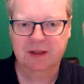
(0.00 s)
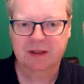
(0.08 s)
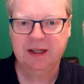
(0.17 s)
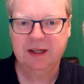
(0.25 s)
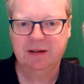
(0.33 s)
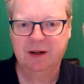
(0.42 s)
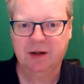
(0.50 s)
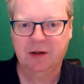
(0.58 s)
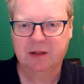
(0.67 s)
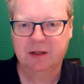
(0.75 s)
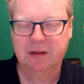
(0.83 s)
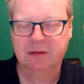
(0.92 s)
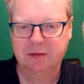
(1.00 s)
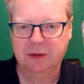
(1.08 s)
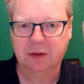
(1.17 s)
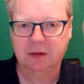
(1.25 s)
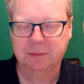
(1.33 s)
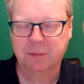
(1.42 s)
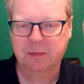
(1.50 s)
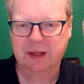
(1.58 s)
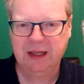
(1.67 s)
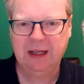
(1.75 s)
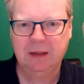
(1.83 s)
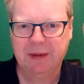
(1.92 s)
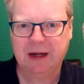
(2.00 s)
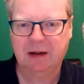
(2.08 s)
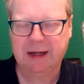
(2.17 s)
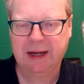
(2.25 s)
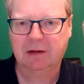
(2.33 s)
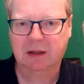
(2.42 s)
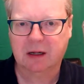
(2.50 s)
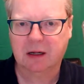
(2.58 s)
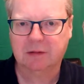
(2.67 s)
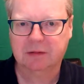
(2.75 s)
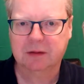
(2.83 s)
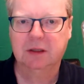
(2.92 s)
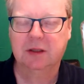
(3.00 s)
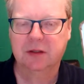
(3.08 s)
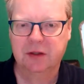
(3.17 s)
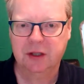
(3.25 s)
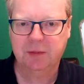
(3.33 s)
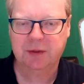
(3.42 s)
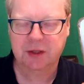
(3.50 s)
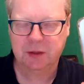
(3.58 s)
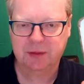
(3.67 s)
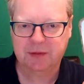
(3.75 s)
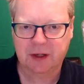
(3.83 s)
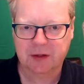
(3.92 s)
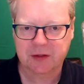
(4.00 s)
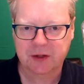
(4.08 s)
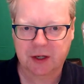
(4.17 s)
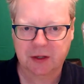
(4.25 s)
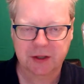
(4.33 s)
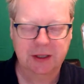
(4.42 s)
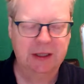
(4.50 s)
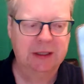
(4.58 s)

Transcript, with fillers: zero to full in about an hour and a half. Super, super fast charge.